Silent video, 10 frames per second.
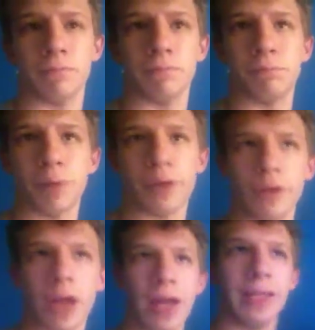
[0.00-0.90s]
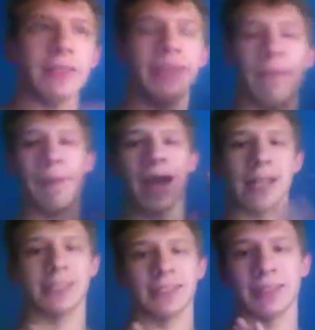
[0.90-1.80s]
but not in the
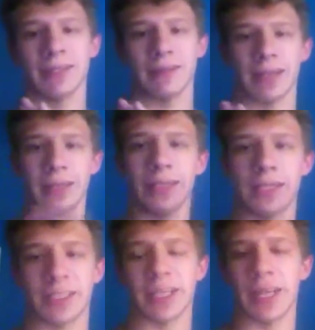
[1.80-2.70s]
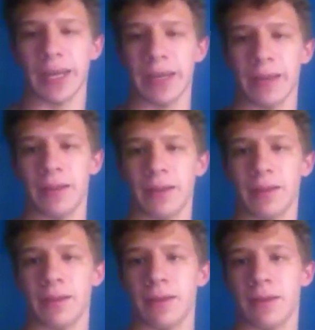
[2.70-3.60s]
mass that he is today.
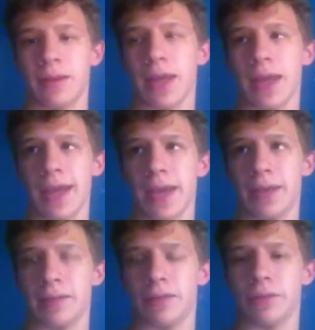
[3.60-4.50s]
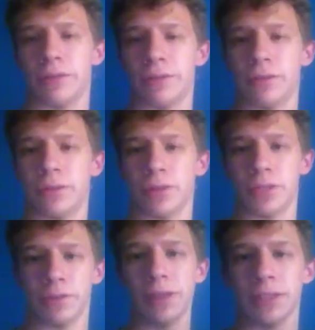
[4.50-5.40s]
And
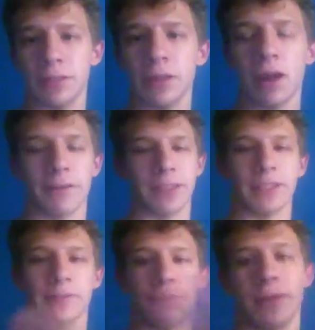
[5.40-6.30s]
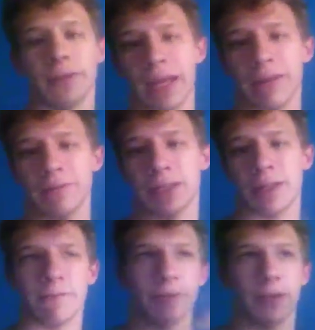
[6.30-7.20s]
there's a reason, obviously the video games and
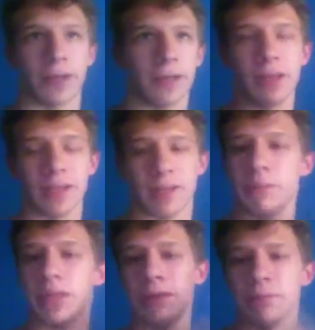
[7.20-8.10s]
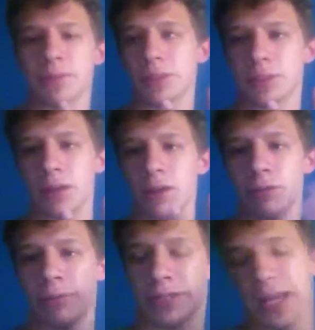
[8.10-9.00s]
everything, the memes,
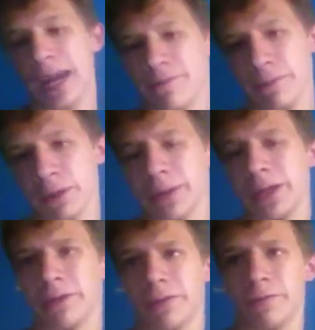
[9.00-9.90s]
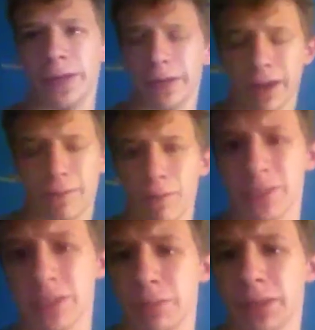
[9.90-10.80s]
which came from the video game, I'm
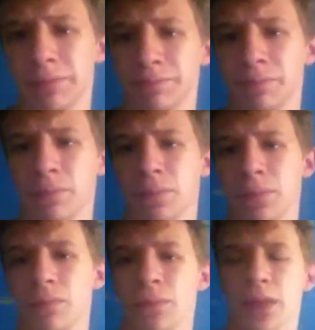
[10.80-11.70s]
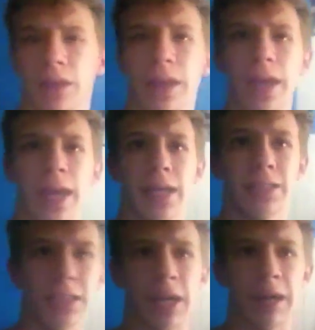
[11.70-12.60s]
assuming.
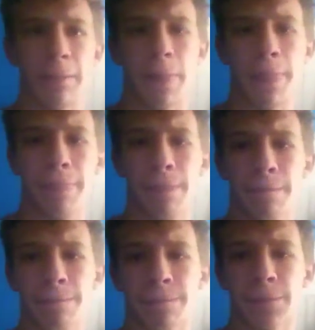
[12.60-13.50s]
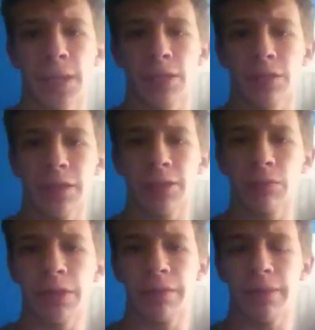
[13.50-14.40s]
And so I just
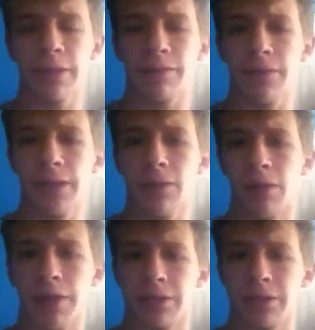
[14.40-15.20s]
want to make a video on